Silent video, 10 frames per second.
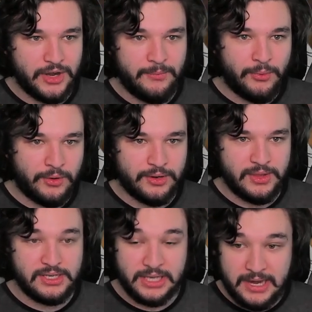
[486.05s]
important
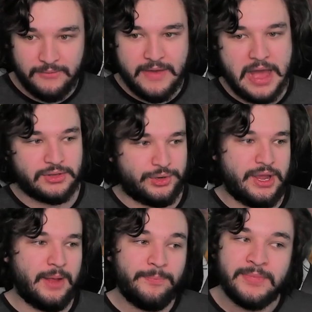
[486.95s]
thing to kind of factor
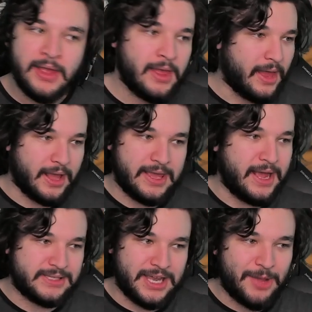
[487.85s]
in. And I
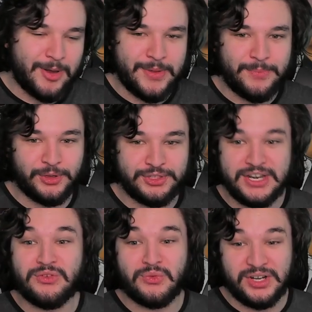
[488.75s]
can't tell you how many people
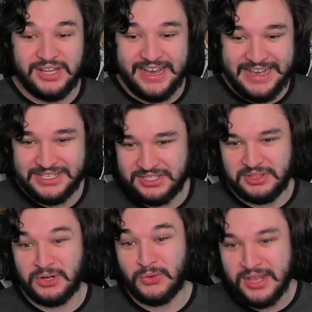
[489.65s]
didn't realize that
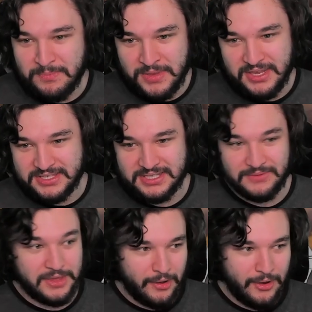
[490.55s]
the green pieces
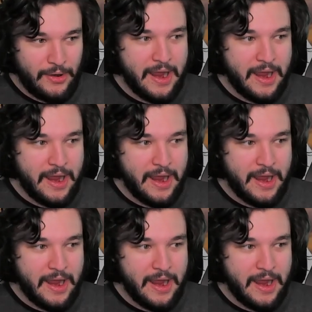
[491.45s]
of gear are